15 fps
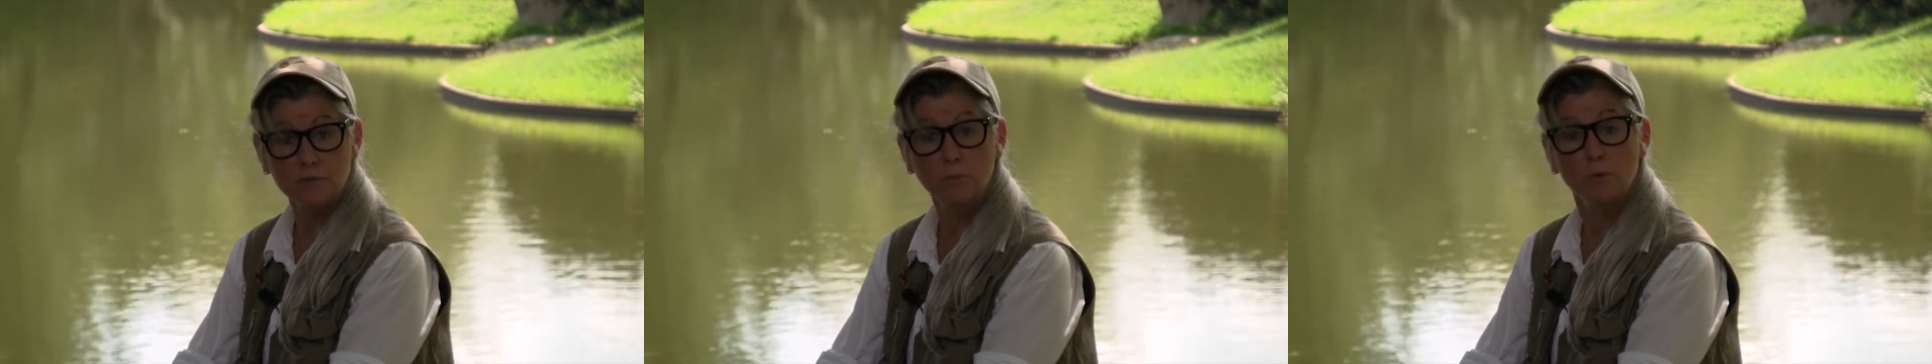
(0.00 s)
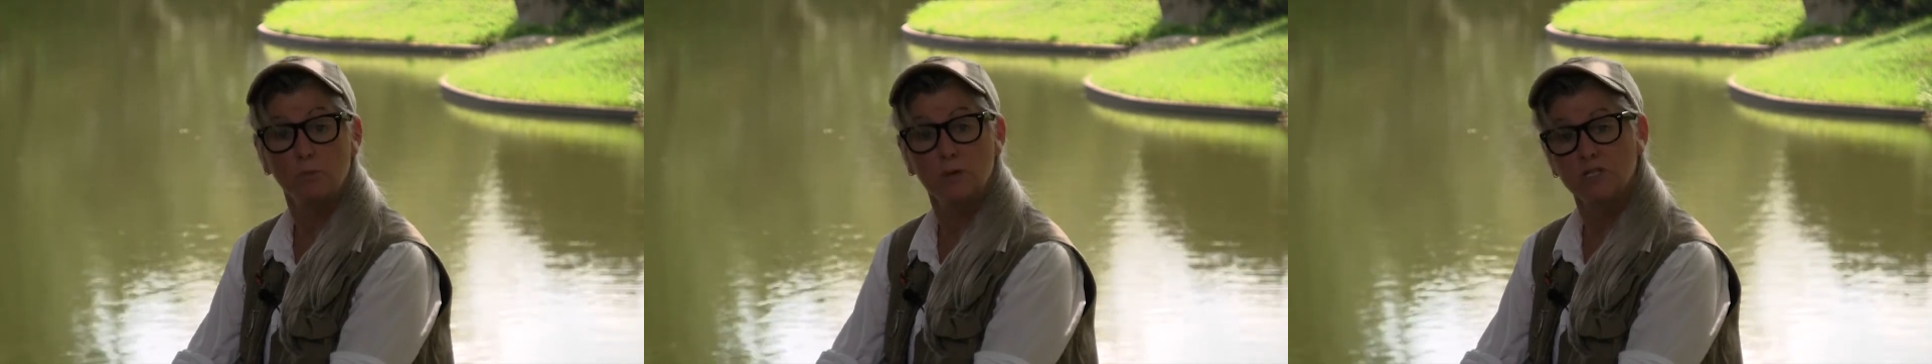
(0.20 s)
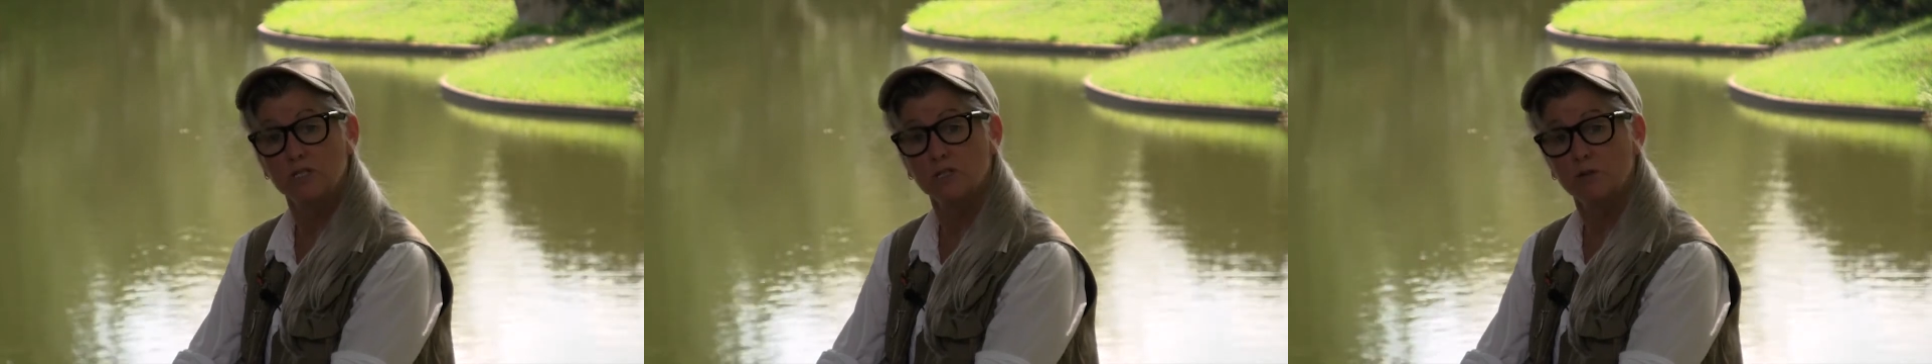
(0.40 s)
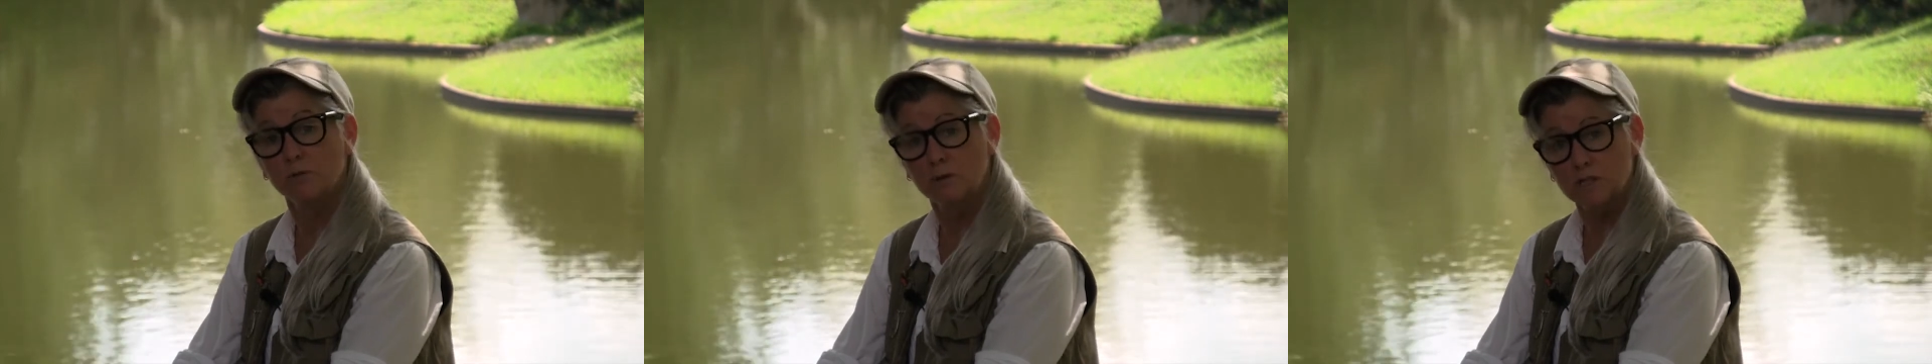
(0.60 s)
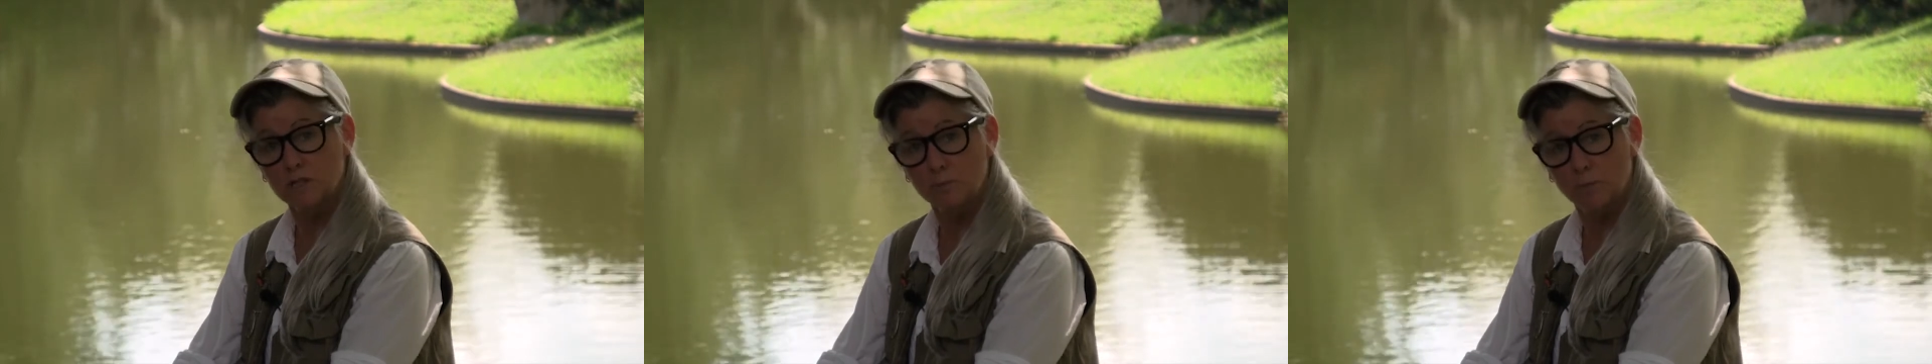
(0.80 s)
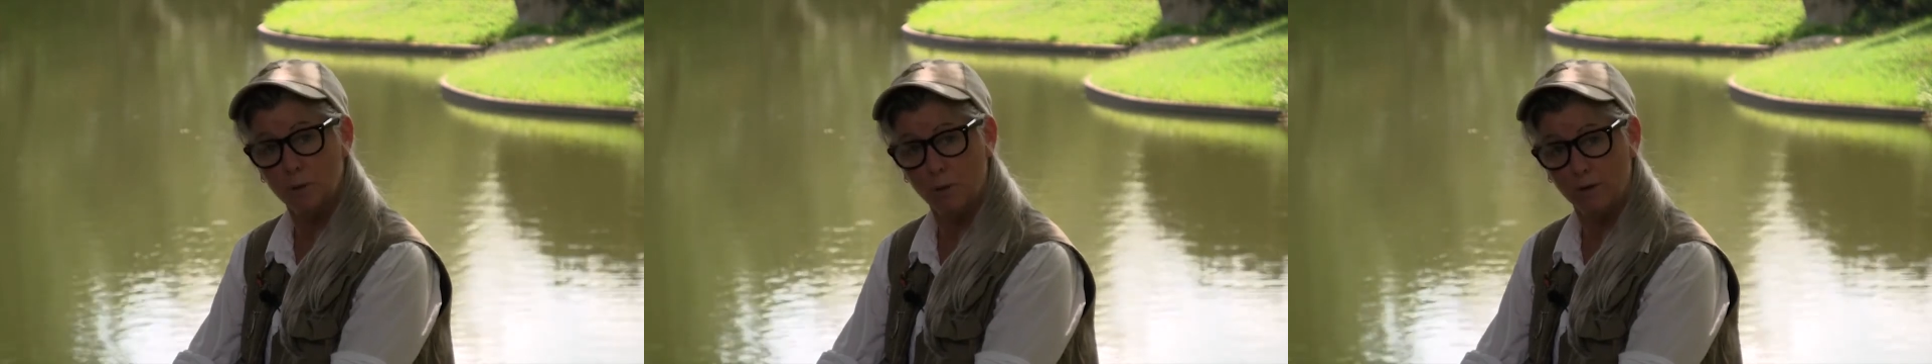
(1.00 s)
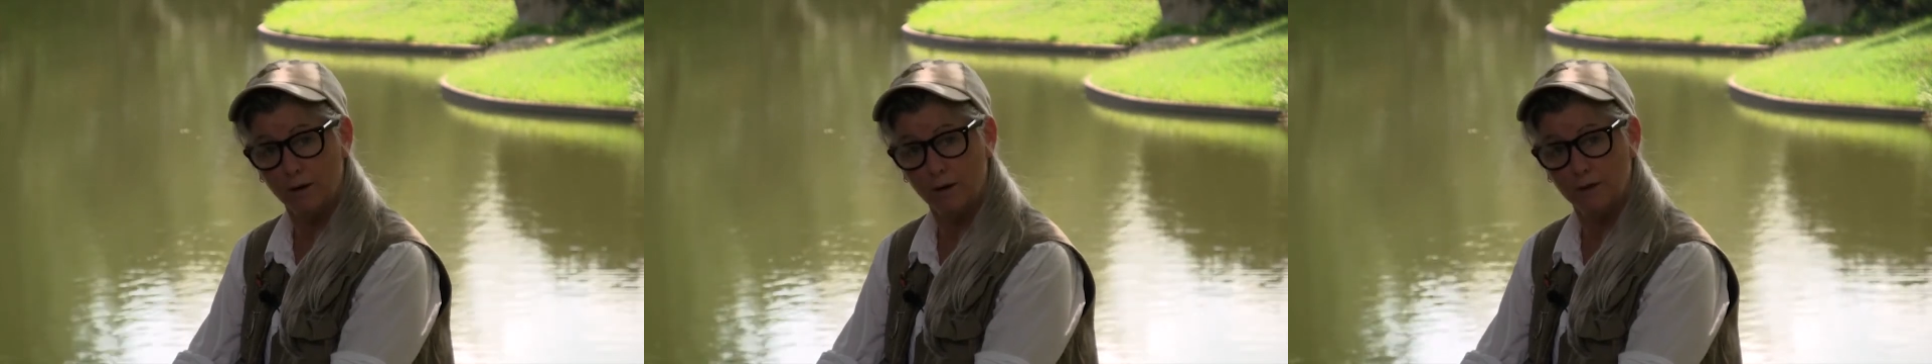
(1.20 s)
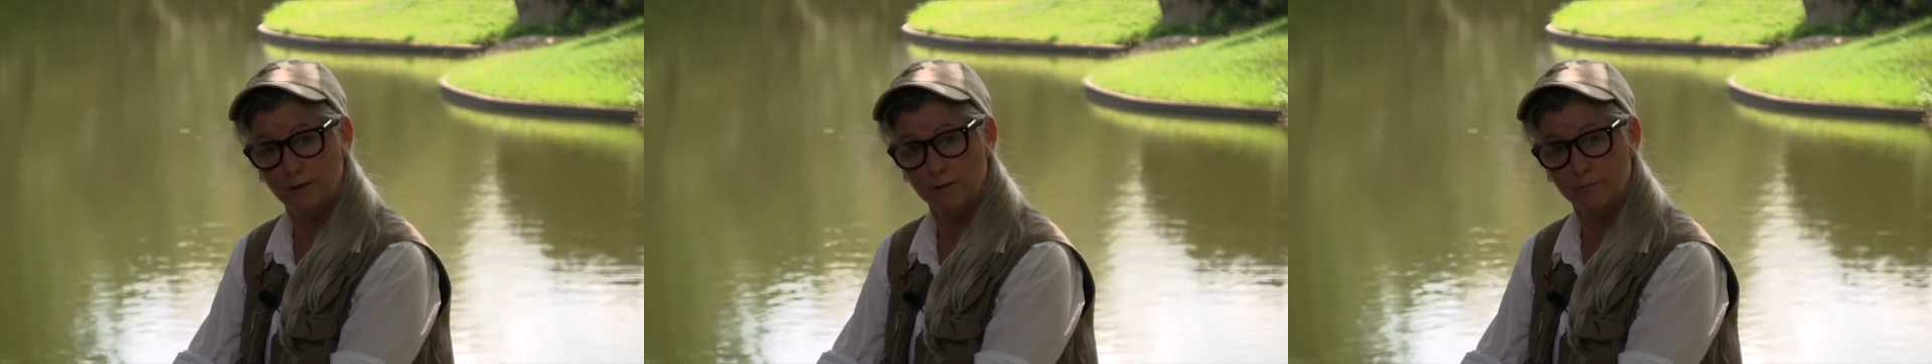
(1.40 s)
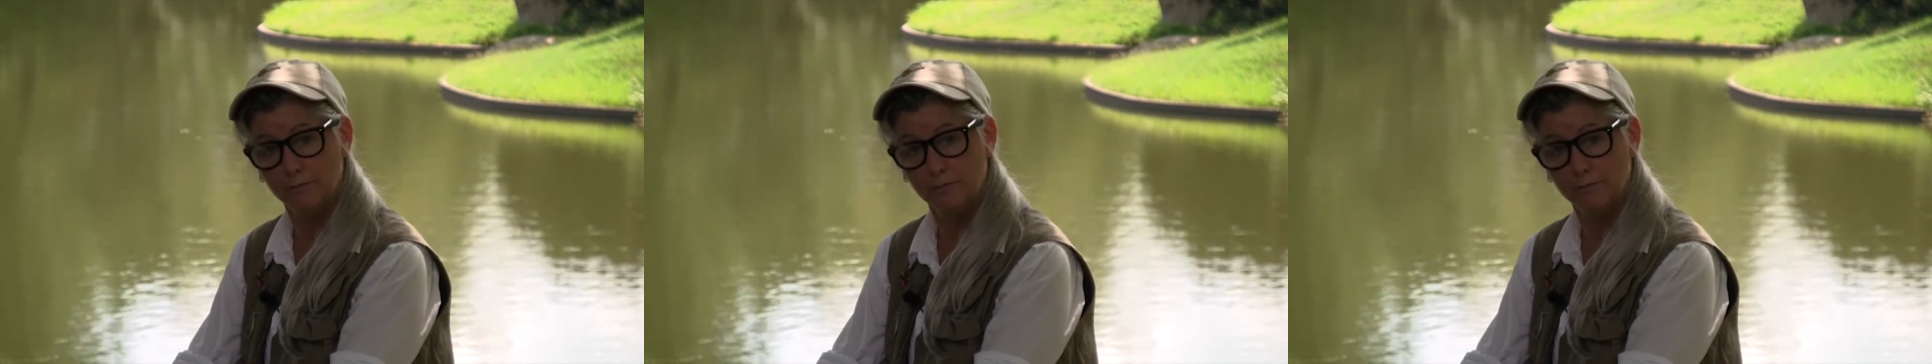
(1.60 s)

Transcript: permission to explore.